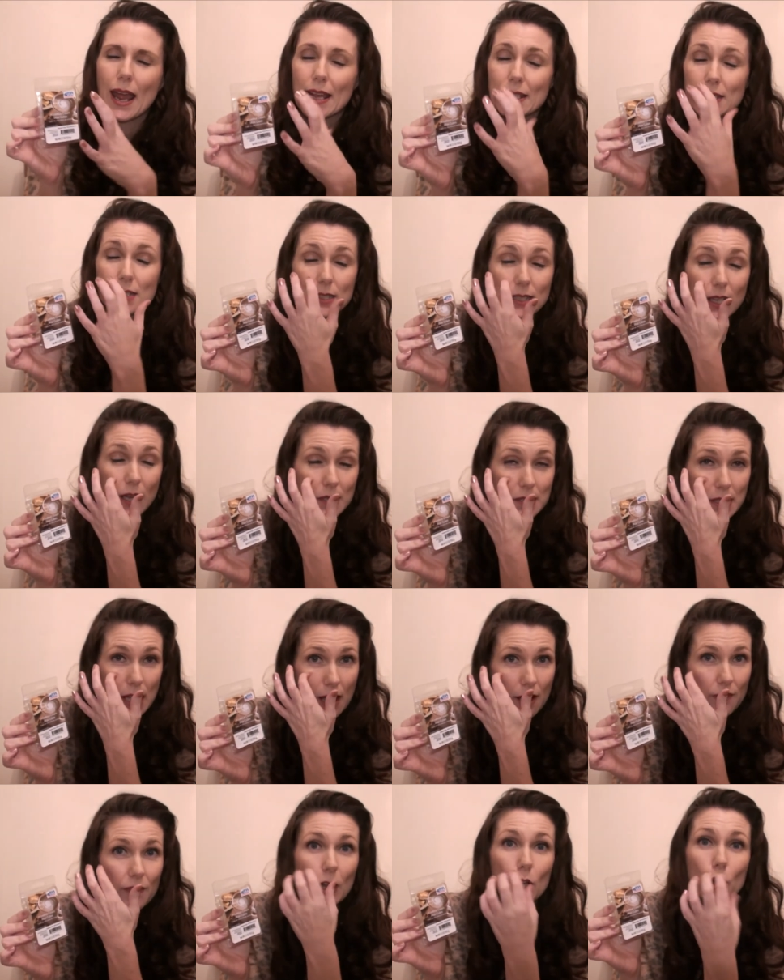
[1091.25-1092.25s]
It does
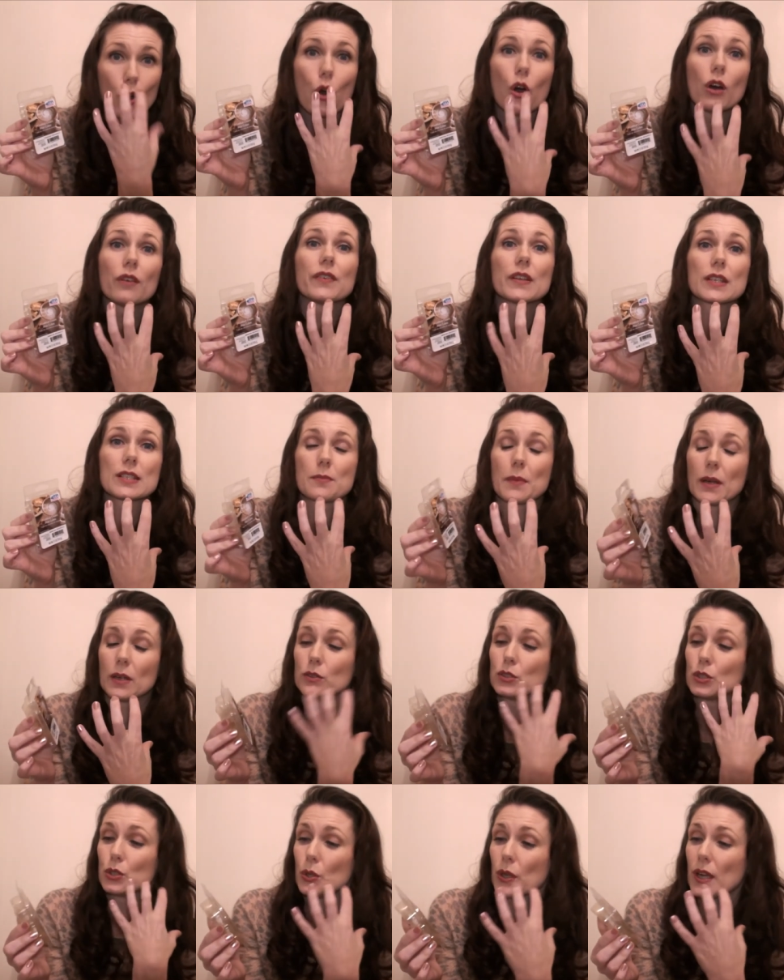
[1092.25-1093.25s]
have a coffee smell
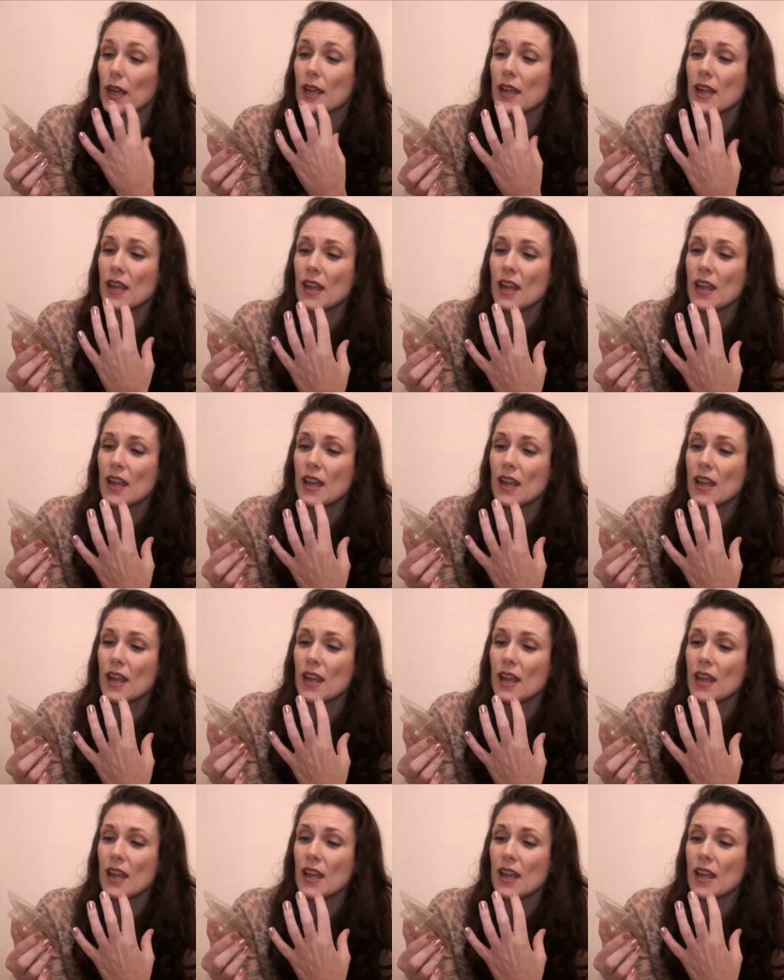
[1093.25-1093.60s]
to it.